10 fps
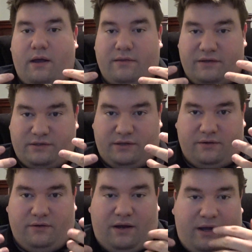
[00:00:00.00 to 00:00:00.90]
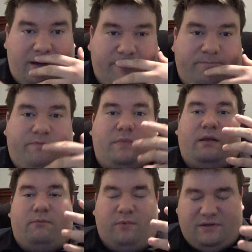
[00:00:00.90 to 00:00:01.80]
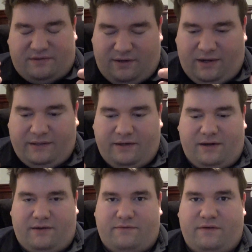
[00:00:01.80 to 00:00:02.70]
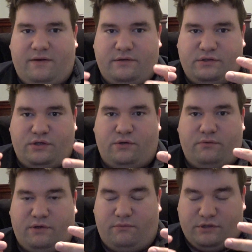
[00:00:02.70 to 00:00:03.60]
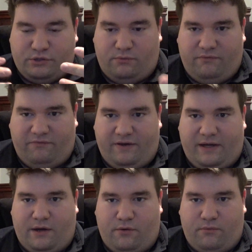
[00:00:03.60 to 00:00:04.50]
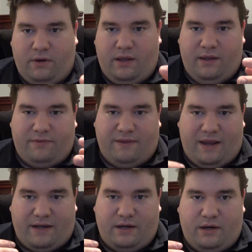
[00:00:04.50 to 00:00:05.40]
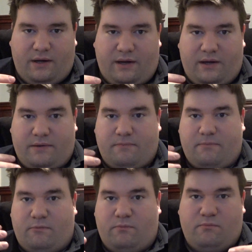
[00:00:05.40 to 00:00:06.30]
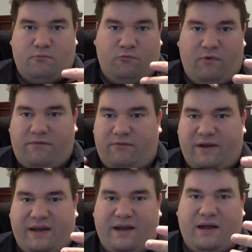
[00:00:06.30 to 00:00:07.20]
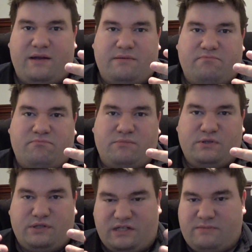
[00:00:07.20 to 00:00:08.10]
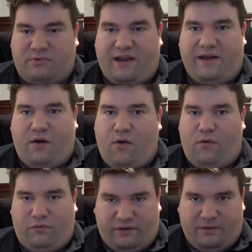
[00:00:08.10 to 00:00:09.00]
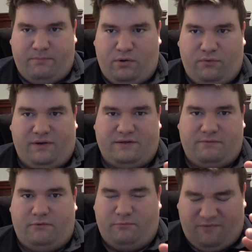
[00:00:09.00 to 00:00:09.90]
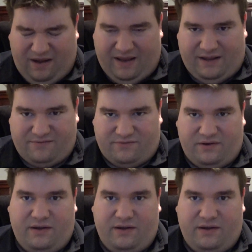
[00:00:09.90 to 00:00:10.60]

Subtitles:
this year, was kind enough to do a short video that roughly displayed all the components we will have.